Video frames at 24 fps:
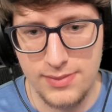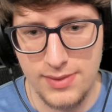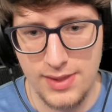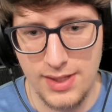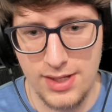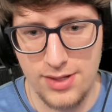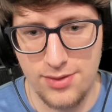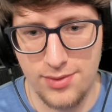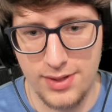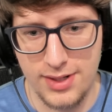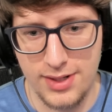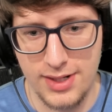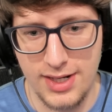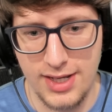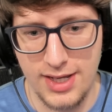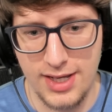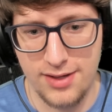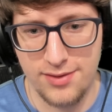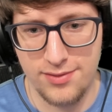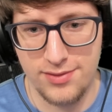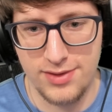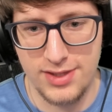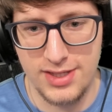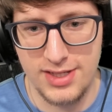And we're gonna
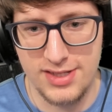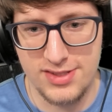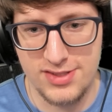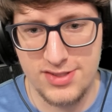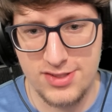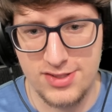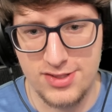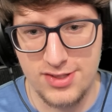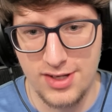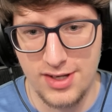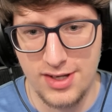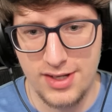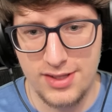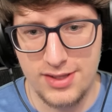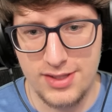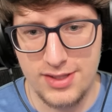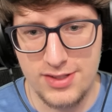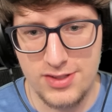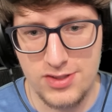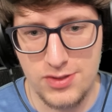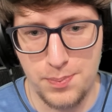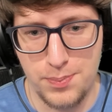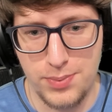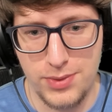have these
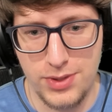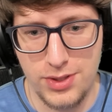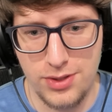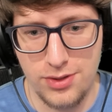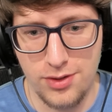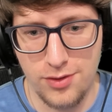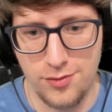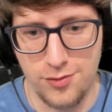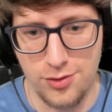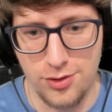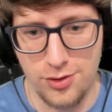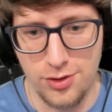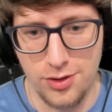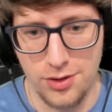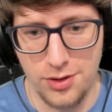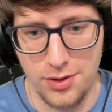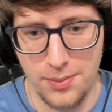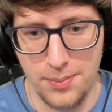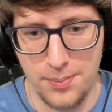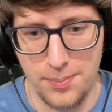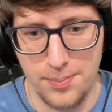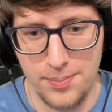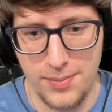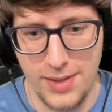these beautiful
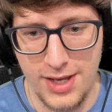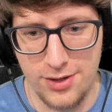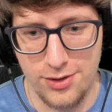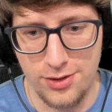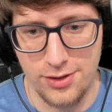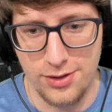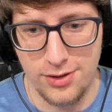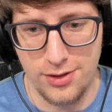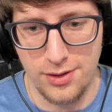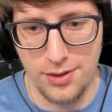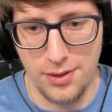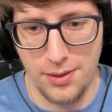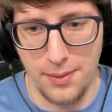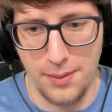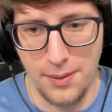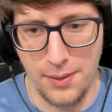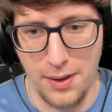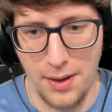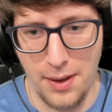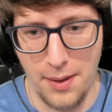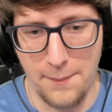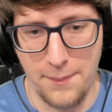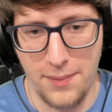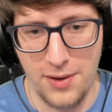metal
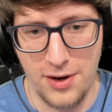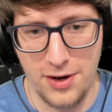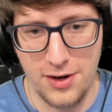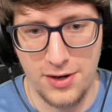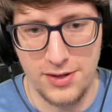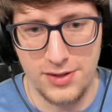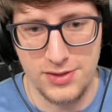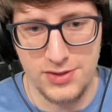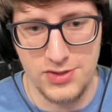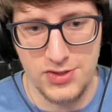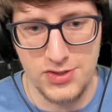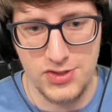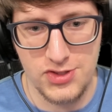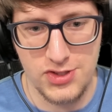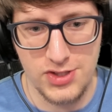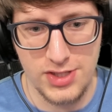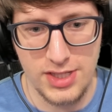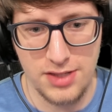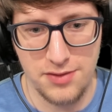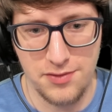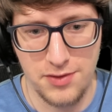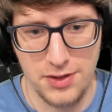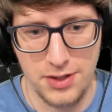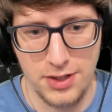bars
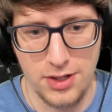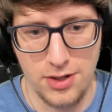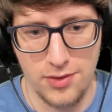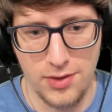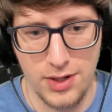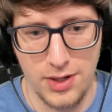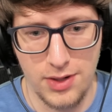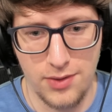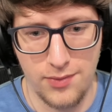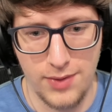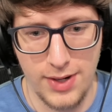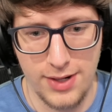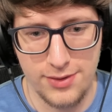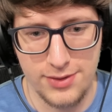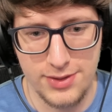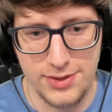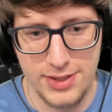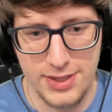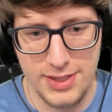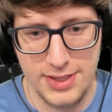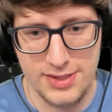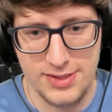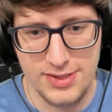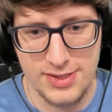even go around
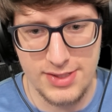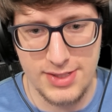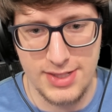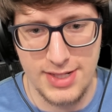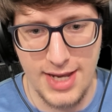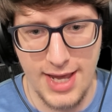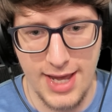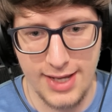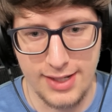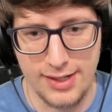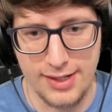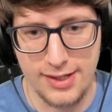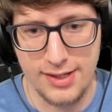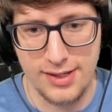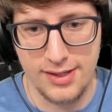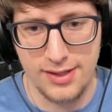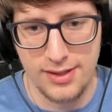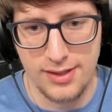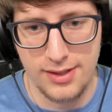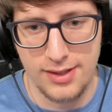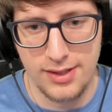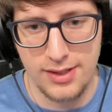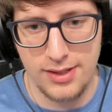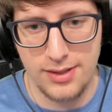his neck
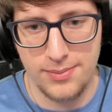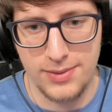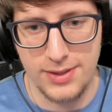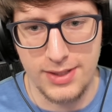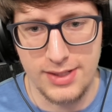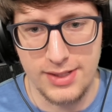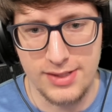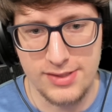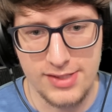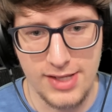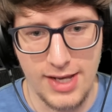because